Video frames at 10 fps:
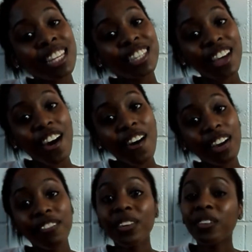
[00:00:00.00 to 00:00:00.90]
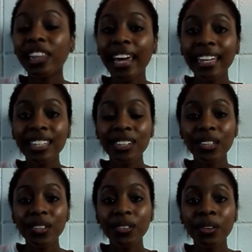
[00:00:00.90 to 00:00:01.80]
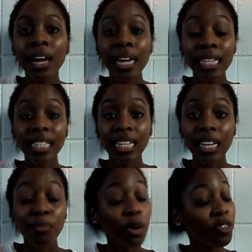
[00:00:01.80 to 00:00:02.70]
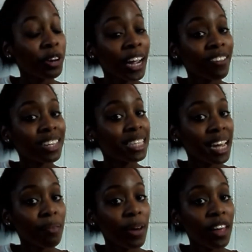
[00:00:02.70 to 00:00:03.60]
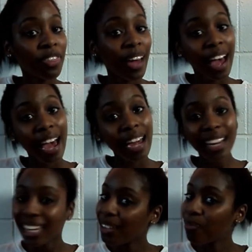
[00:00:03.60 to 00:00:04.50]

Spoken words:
So if you would like to see more of what I have to say about that, keep